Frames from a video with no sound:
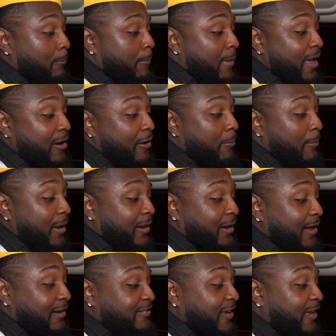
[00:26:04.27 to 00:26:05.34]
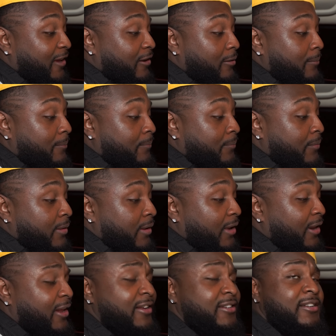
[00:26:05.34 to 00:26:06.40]
may or may not take him.
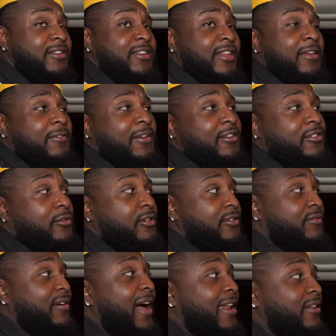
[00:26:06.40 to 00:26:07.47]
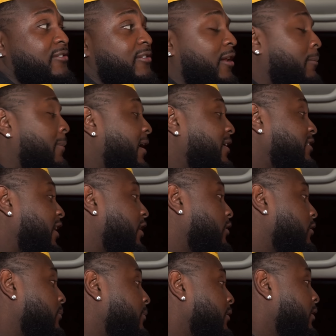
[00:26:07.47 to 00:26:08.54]
It is a DV, so it's violent, so they might take
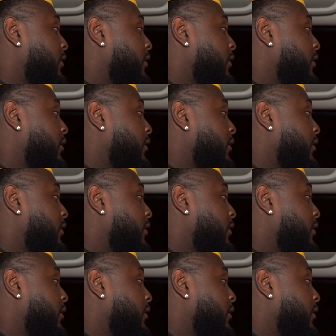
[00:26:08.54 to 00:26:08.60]
him.